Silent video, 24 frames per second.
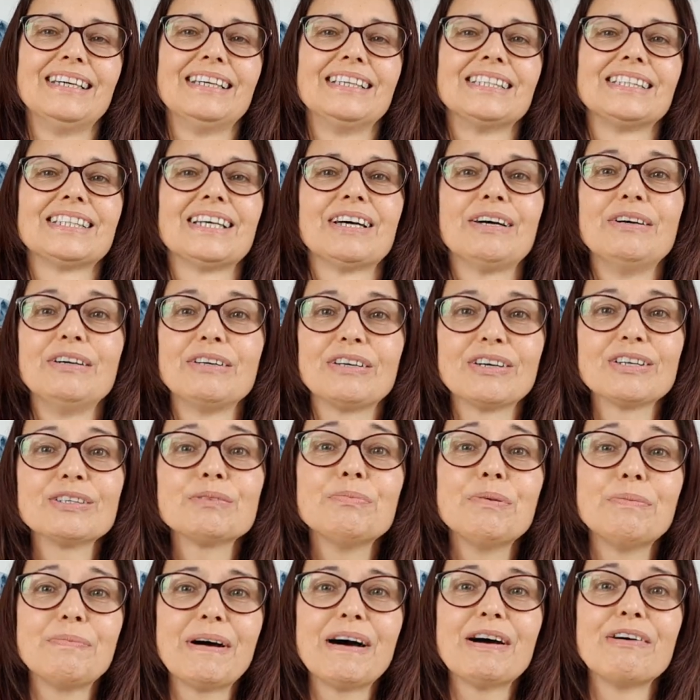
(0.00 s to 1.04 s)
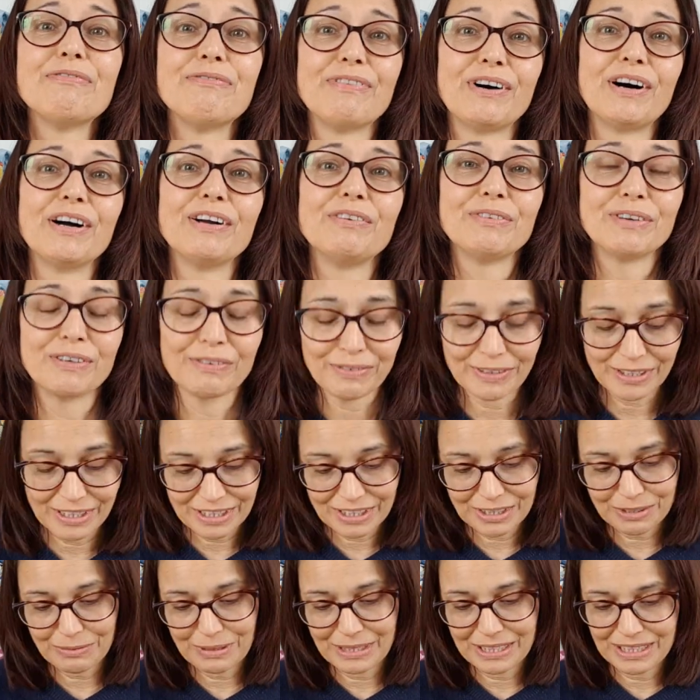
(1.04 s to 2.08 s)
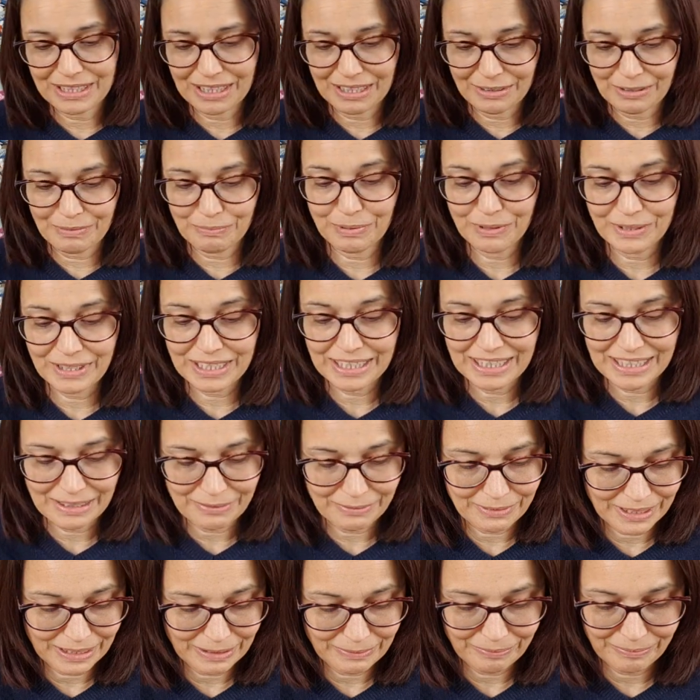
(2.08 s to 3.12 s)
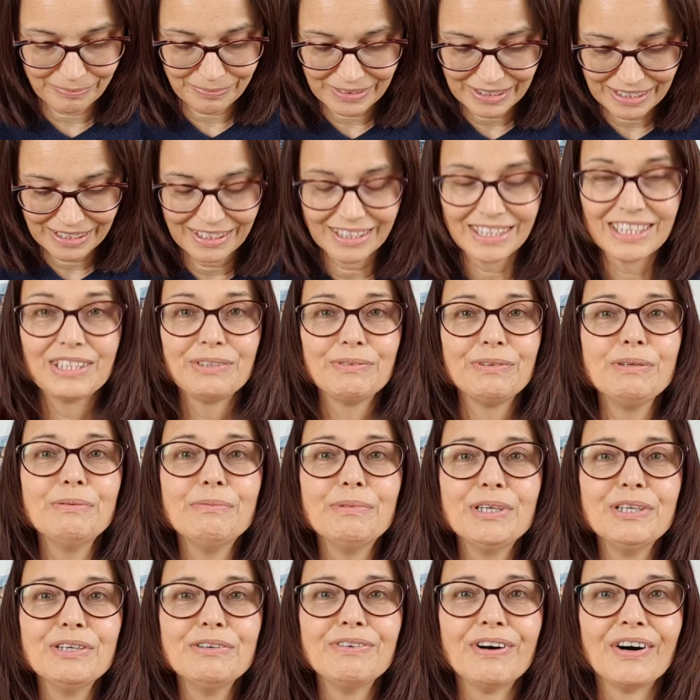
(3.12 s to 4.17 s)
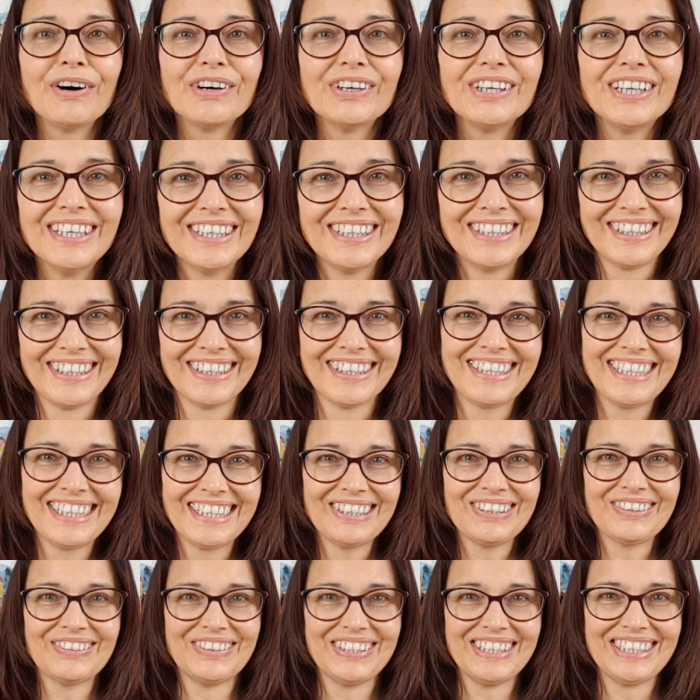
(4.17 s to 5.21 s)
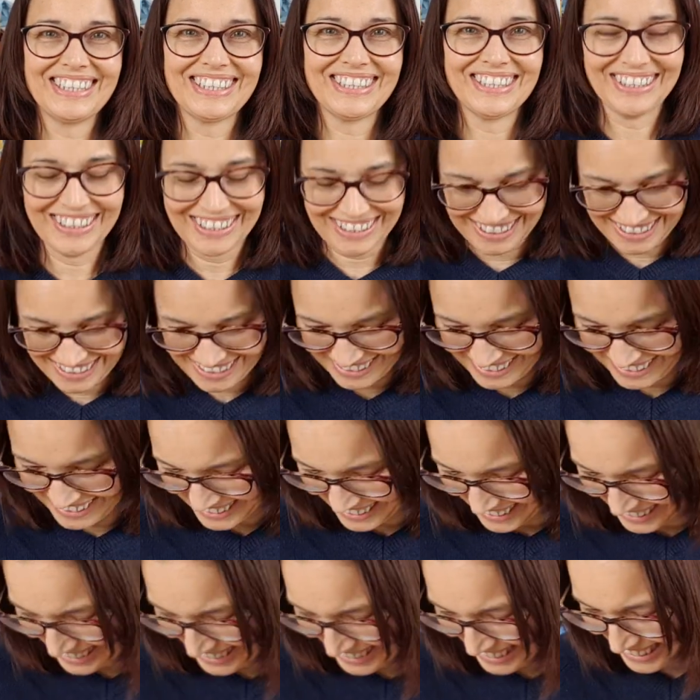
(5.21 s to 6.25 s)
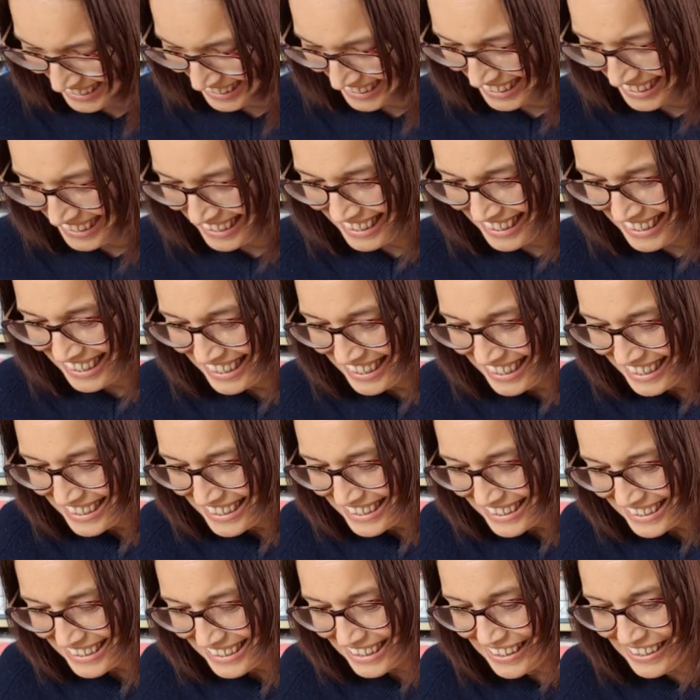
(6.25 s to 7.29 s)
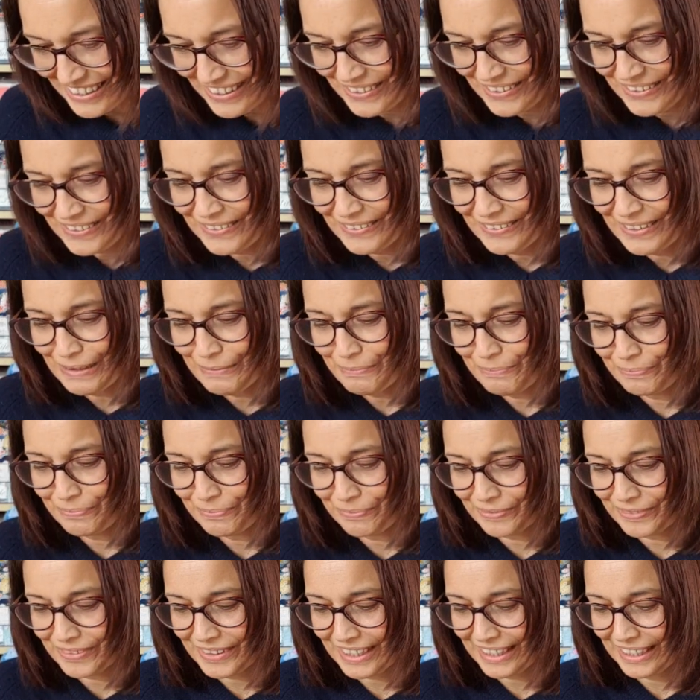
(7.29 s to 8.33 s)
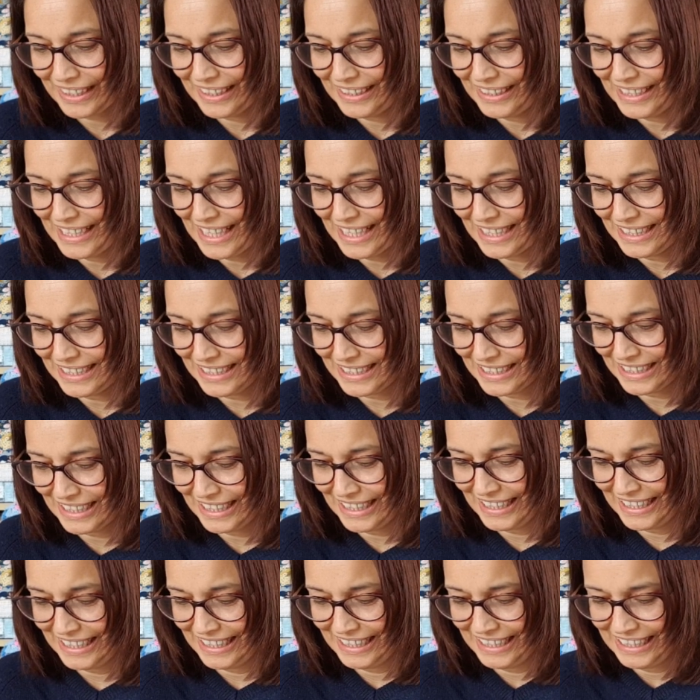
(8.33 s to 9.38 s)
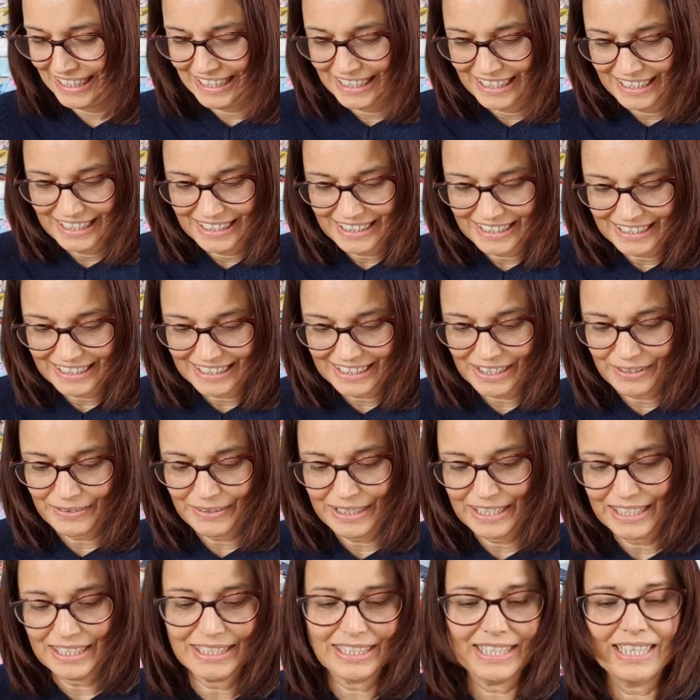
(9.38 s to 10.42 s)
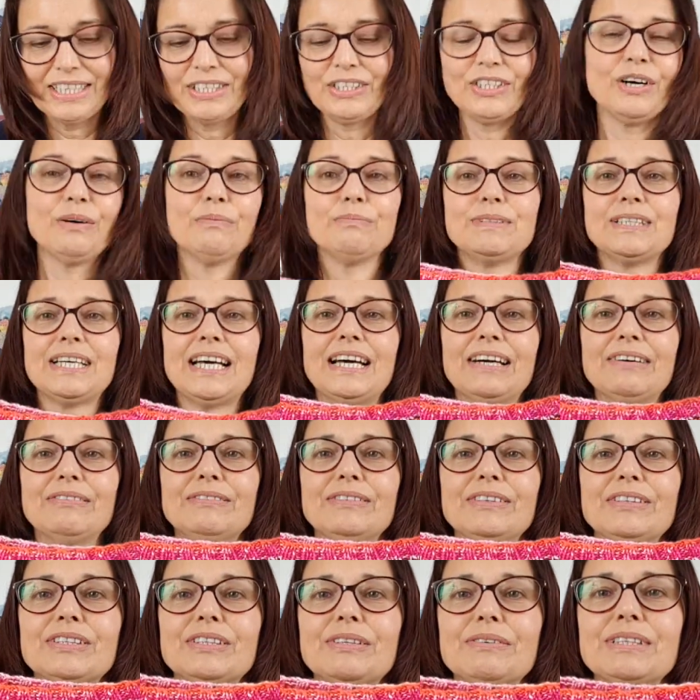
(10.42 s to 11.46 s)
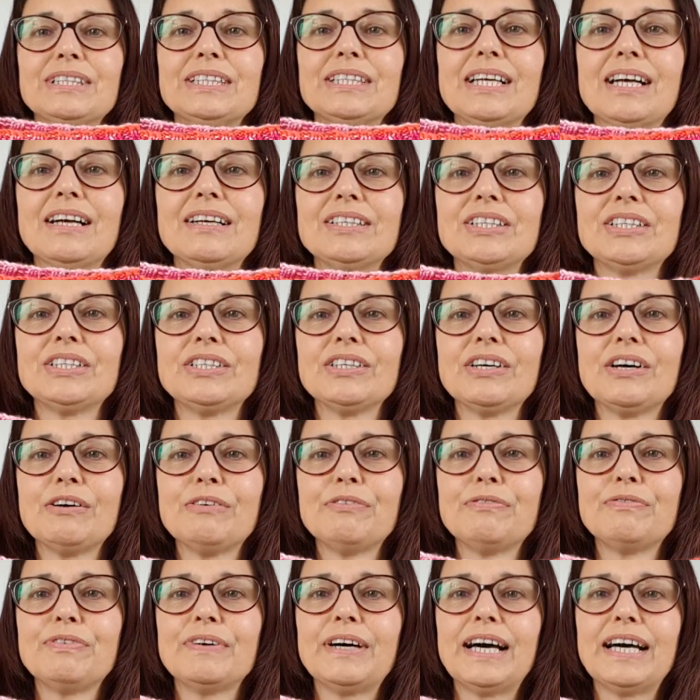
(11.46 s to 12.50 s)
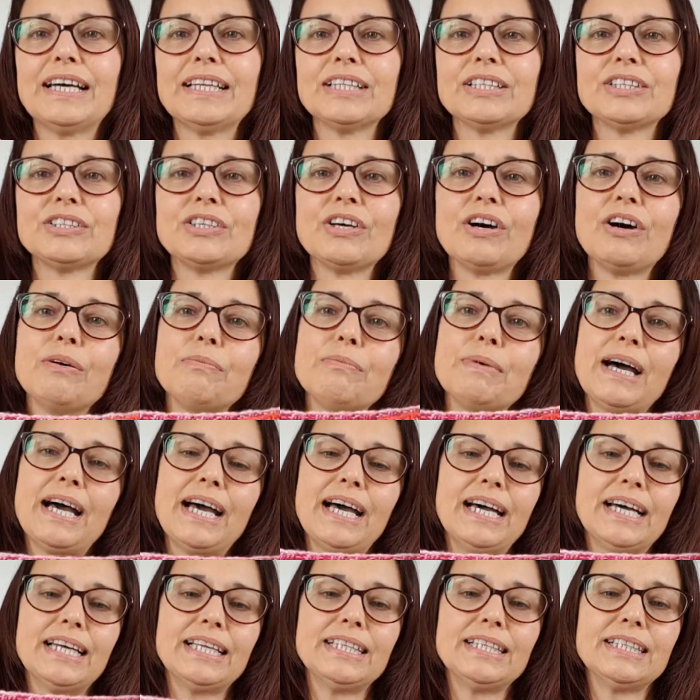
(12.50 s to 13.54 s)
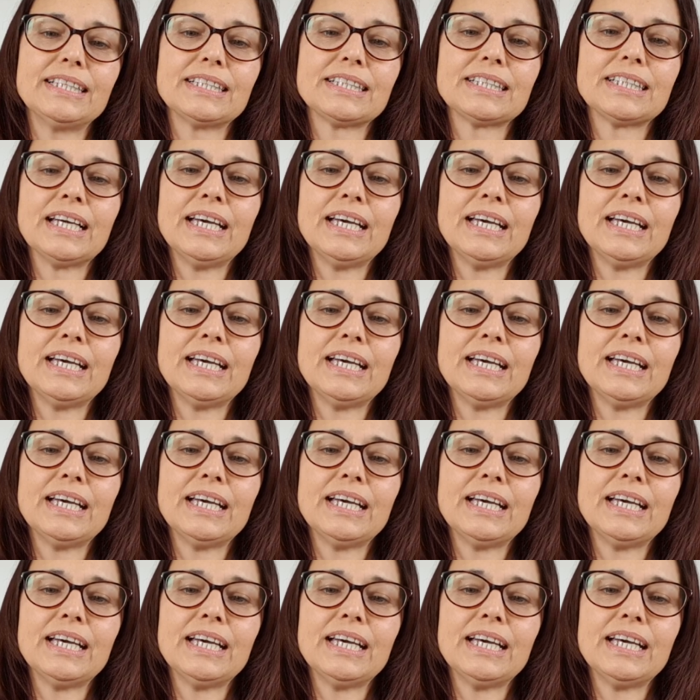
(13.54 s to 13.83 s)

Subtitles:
So it cost me about a fiver for this sweater, put it that way. Shall we move on? I think we should. So, yes. So it's a top down. So I started off at the top, and